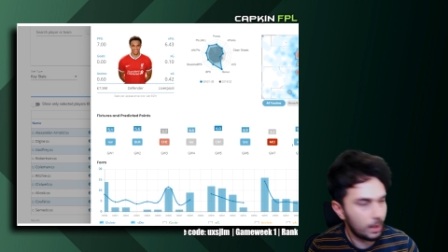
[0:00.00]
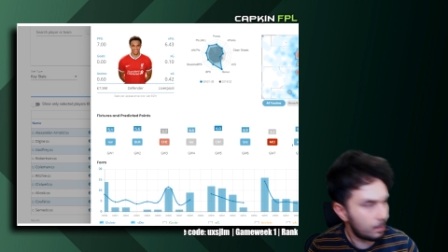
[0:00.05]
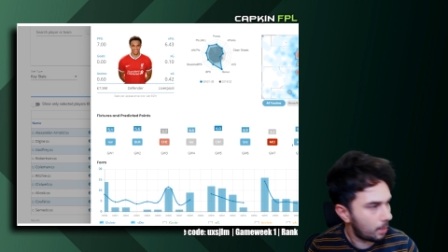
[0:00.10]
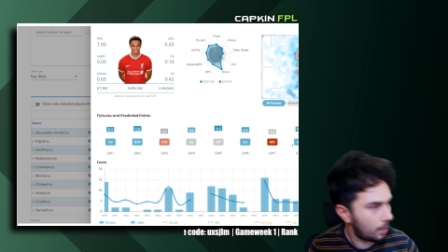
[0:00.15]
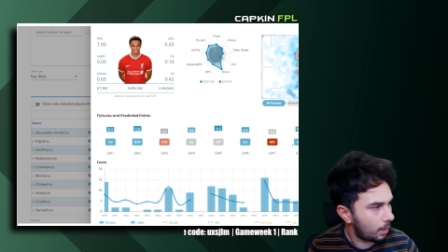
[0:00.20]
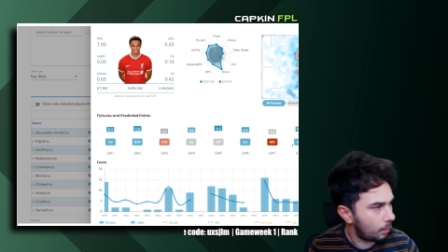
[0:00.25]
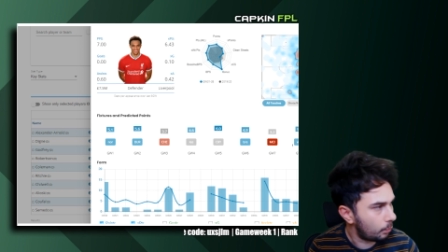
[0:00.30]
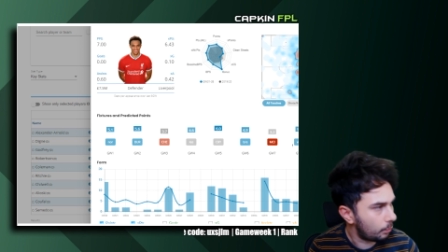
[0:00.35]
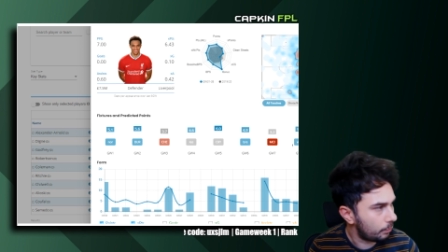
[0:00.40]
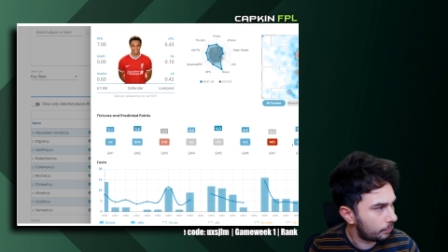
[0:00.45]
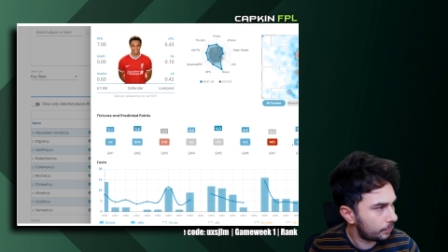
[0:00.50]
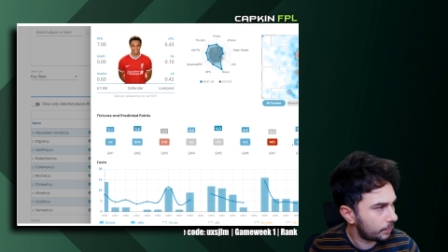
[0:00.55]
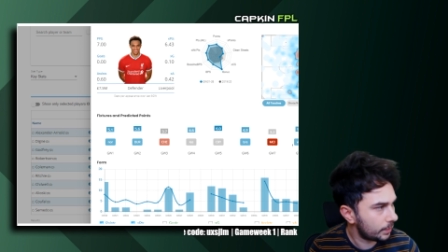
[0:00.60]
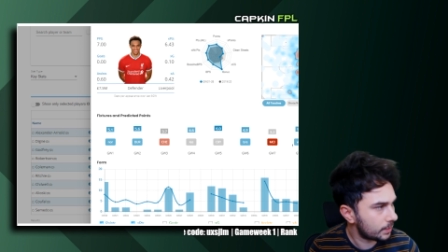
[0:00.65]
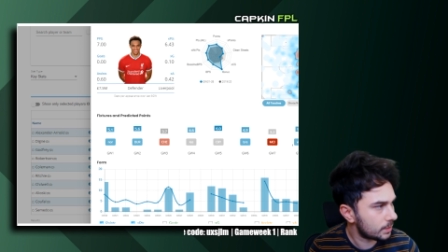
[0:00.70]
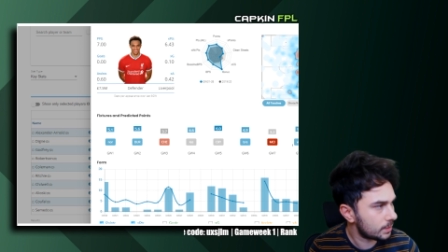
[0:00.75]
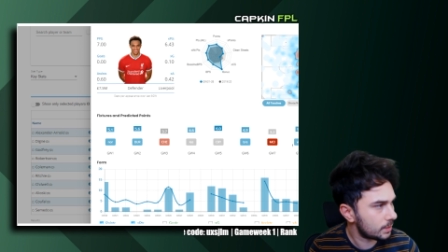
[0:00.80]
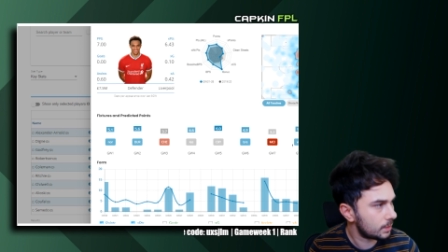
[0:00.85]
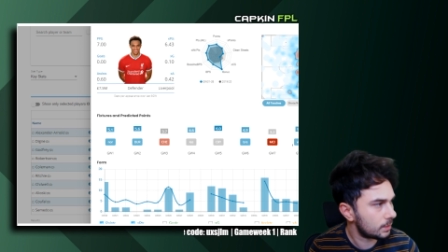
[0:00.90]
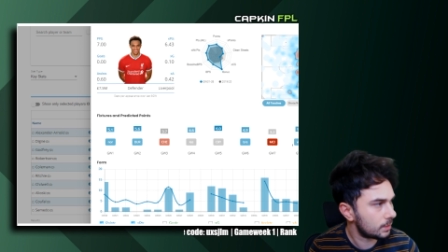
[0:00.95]
but I will
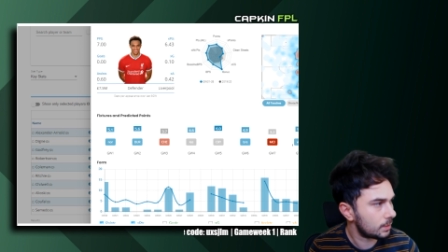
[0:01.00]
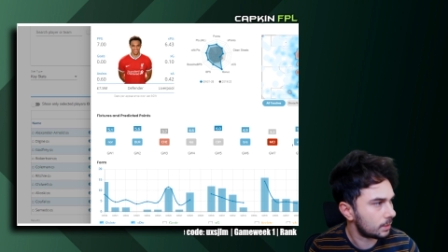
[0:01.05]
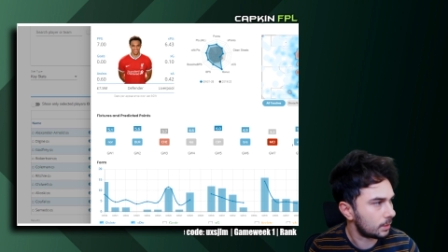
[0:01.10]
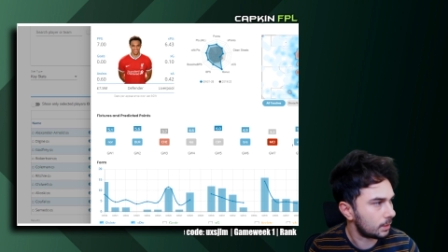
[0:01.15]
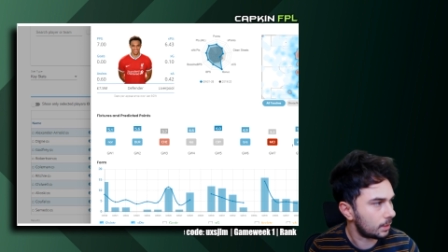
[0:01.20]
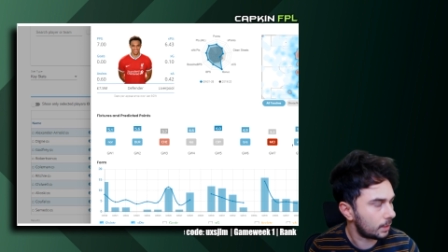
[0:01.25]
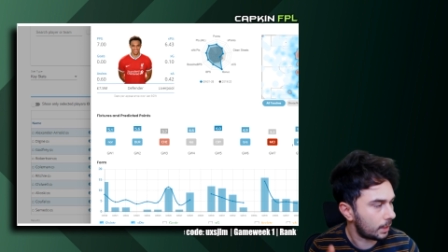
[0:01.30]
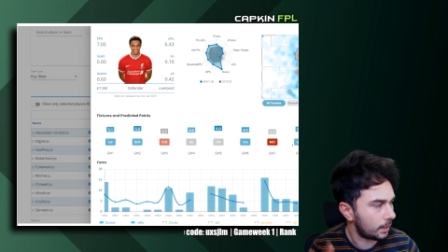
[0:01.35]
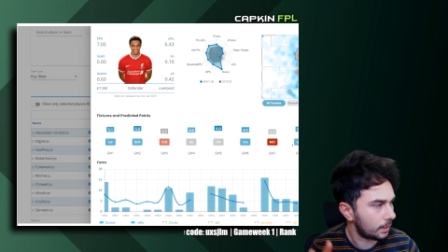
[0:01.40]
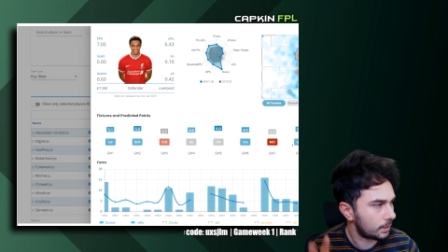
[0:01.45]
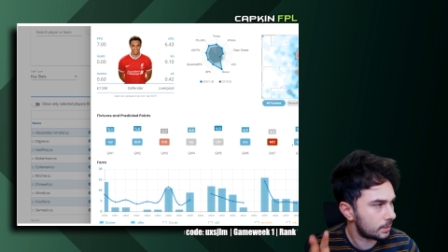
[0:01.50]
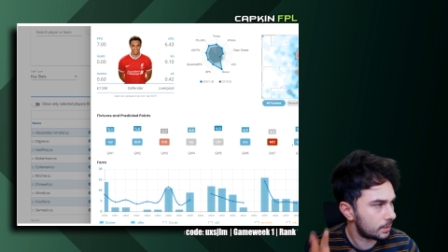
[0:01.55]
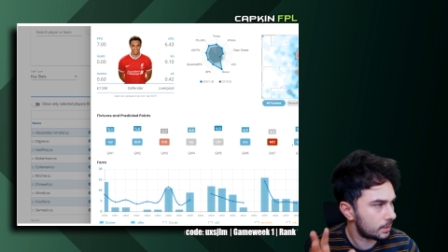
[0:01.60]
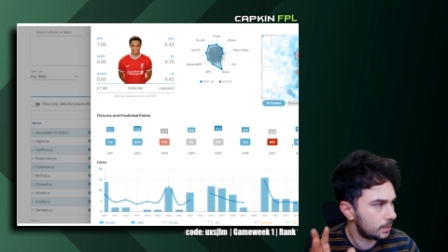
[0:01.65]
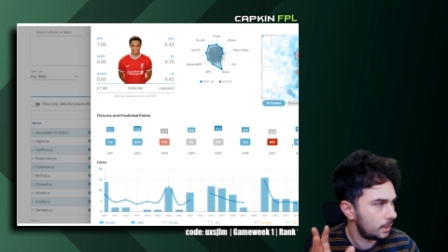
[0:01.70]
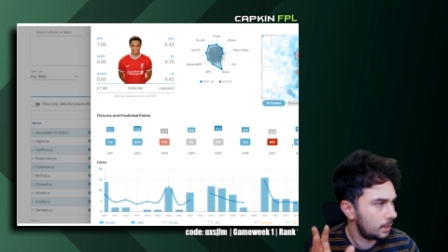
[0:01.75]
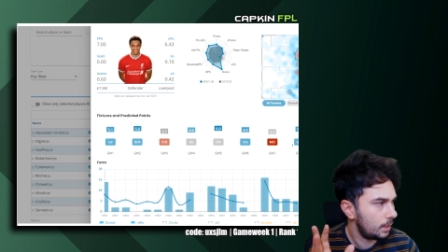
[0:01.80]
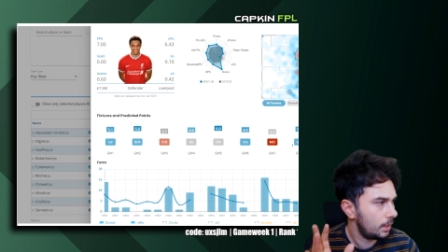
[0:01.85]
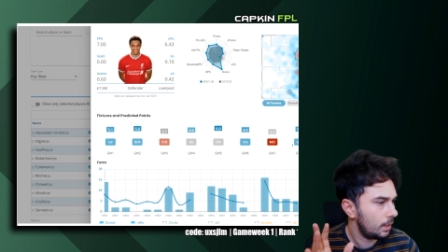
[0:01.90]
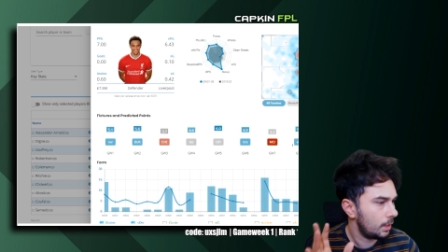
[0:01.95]
fix it in the next
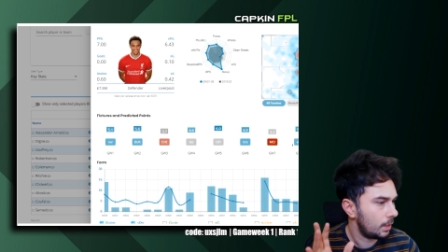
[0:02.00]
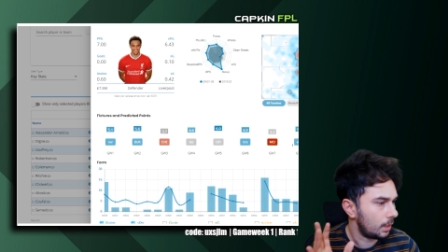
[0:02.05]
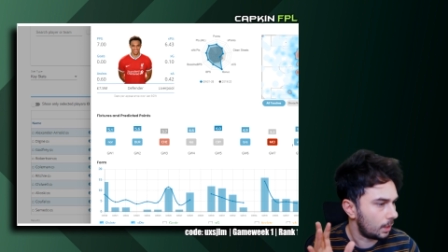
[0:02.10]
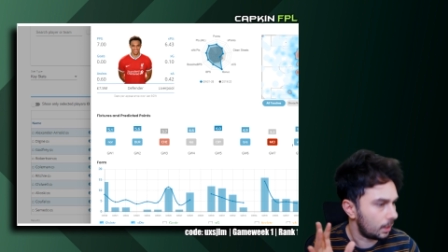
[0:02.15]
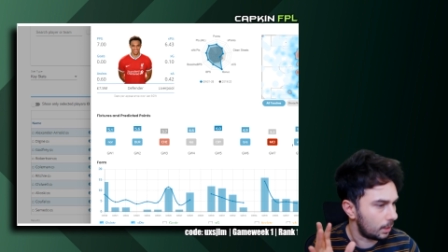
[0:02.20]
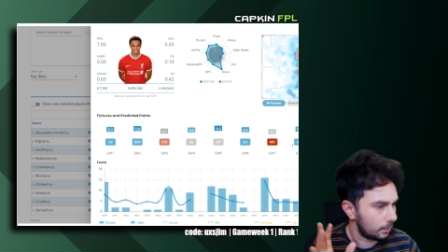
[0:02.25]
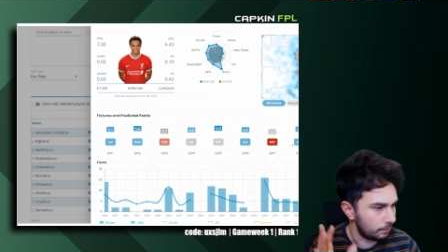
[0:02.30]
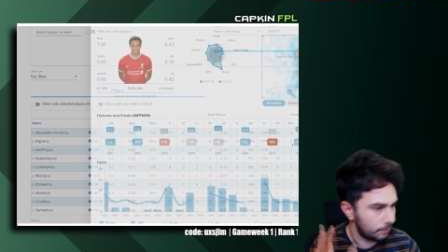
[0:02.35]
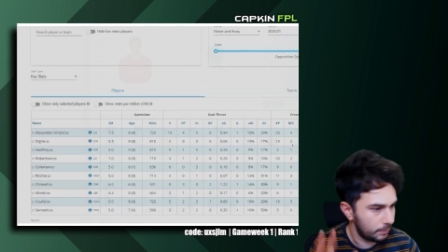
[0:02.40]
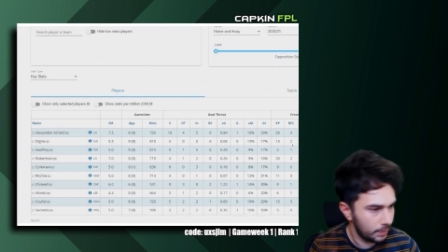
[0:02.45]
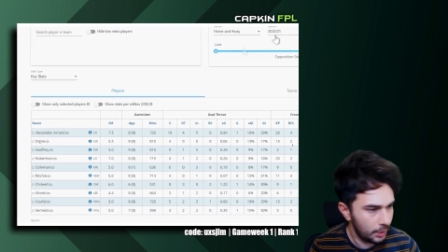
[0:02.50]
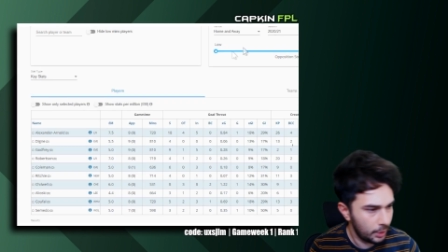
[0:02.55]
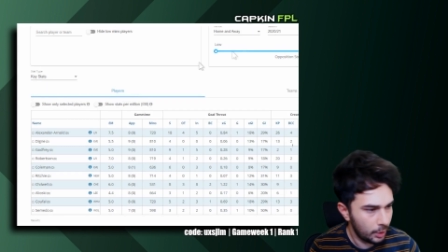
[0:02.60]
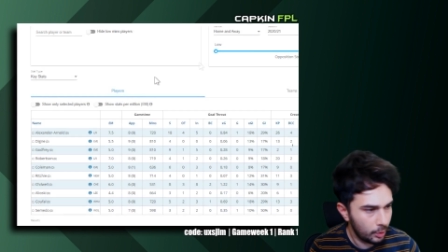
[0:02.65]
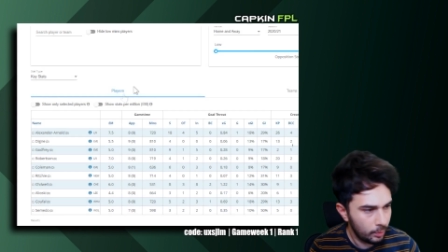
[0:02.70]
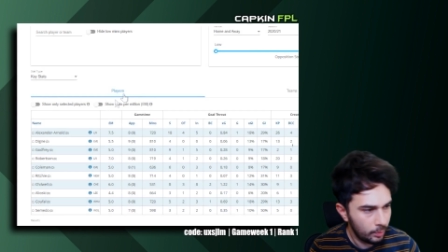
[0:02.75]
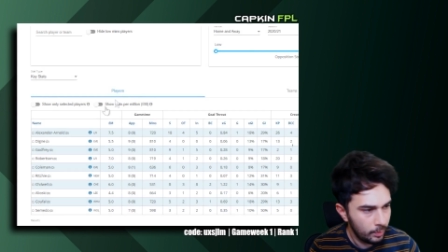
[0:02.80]
um, video.